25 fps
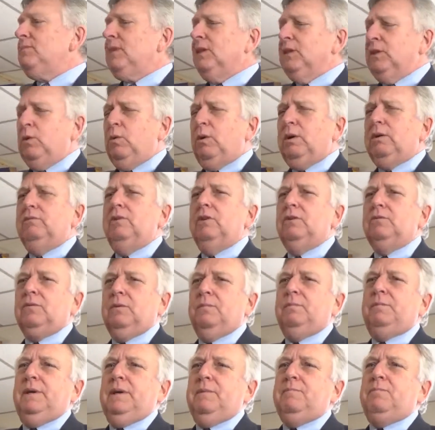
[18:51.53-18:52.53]
You want to vote
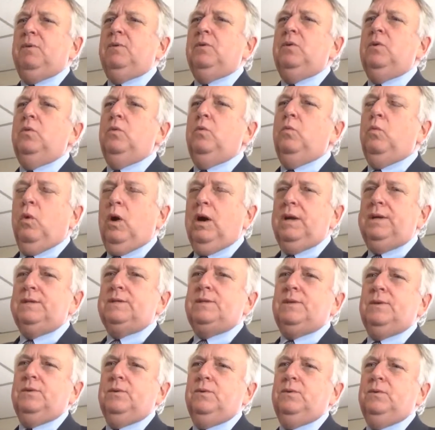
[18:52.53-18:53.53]
for people who
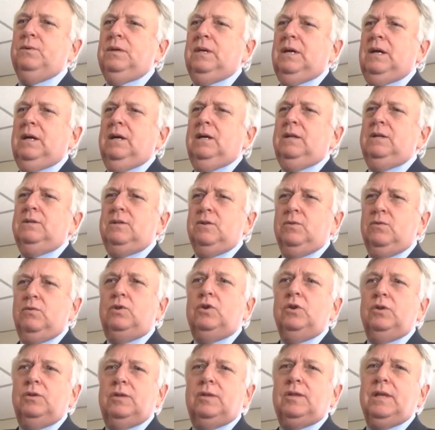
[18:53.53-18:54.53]
want to do
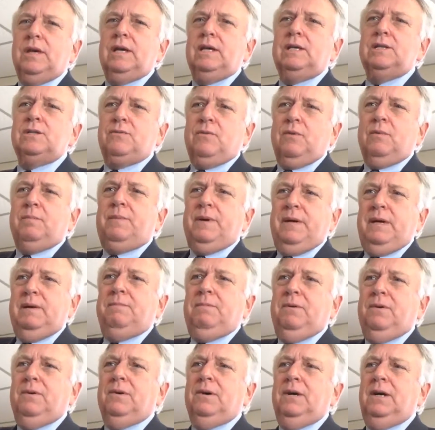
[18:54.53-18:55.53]
good things for
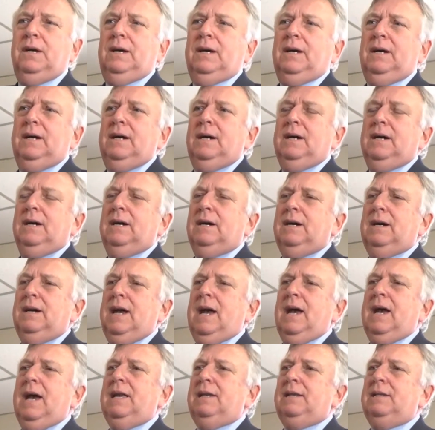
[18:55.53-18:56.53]
people.
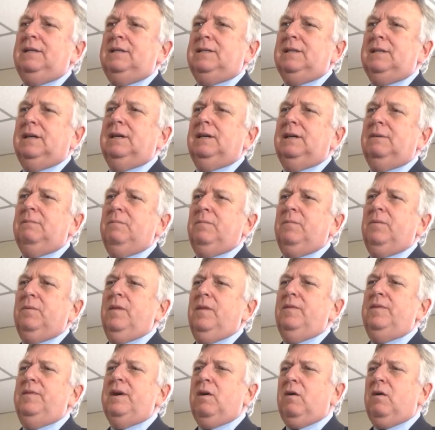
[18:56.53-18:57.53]

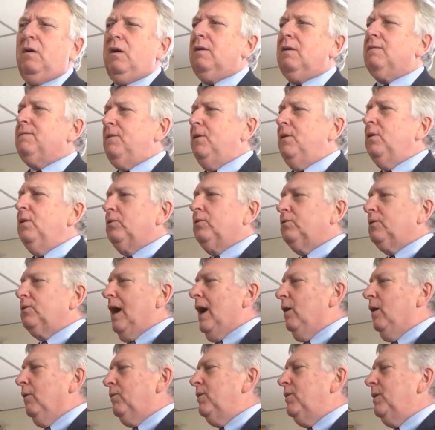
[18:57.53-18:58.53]
There are folks
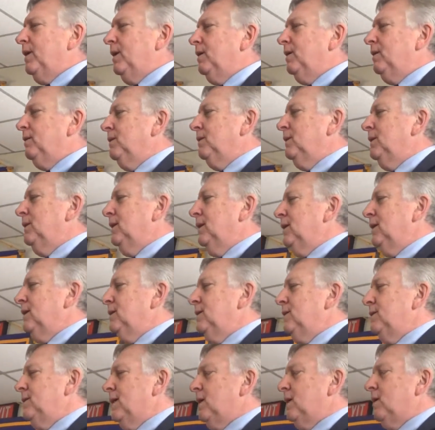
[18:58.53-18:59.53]
out there
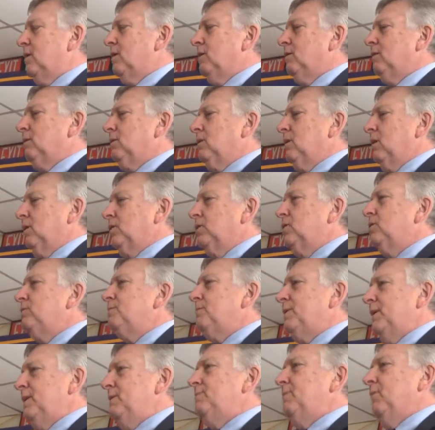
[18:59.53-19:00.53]
that are
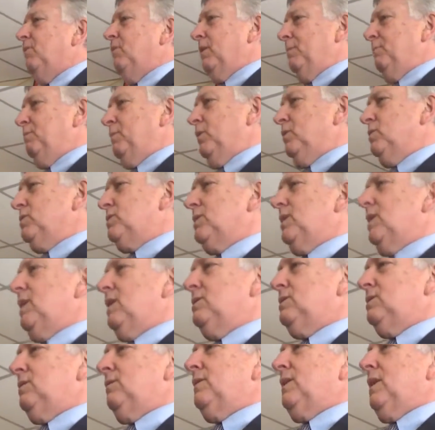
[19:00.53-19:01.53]
good people on both
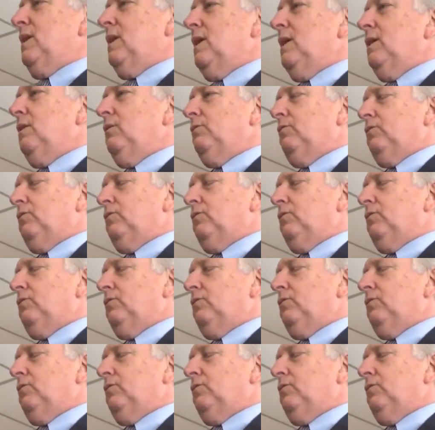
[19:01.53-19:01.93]
sides of the aisle.